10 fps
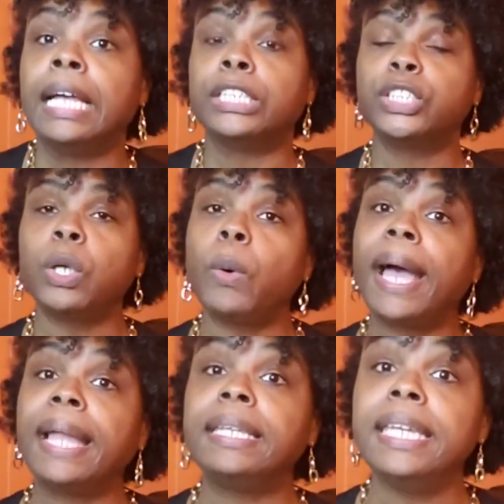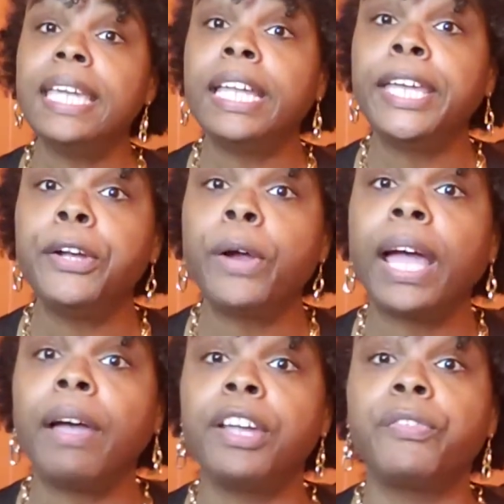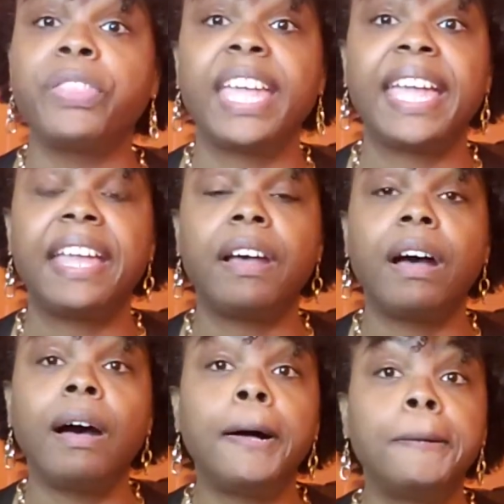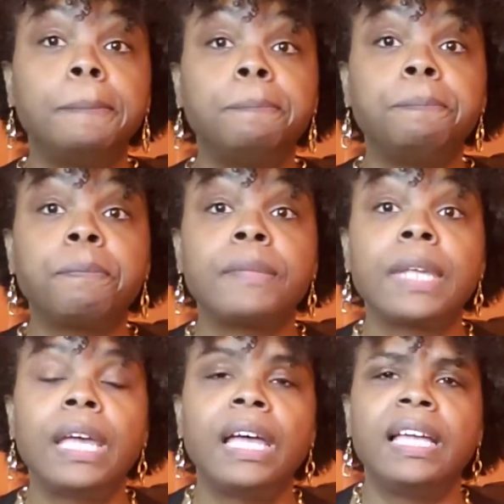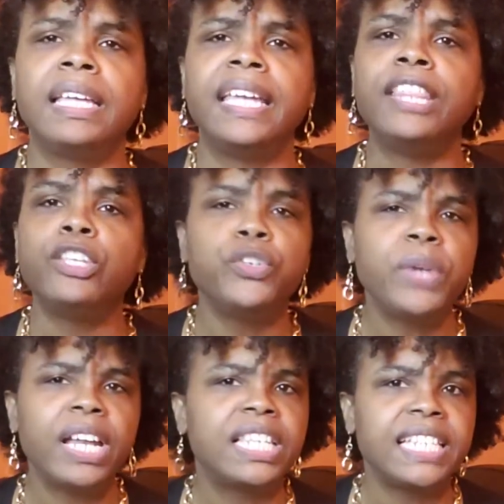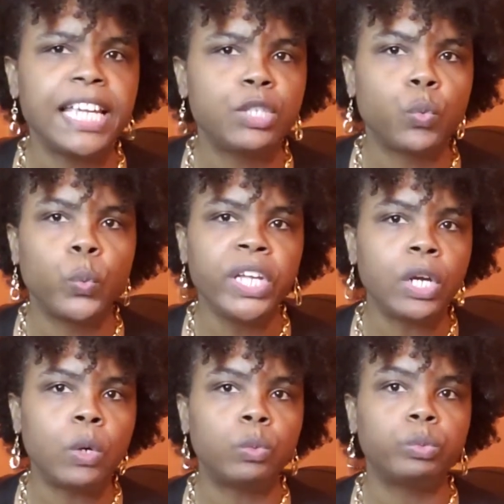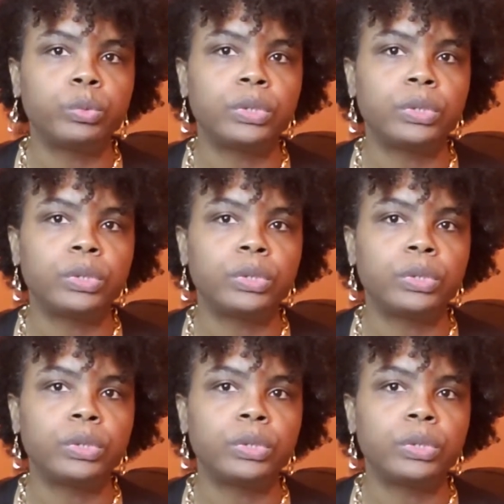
So I did hear, however, that in the United States, we don't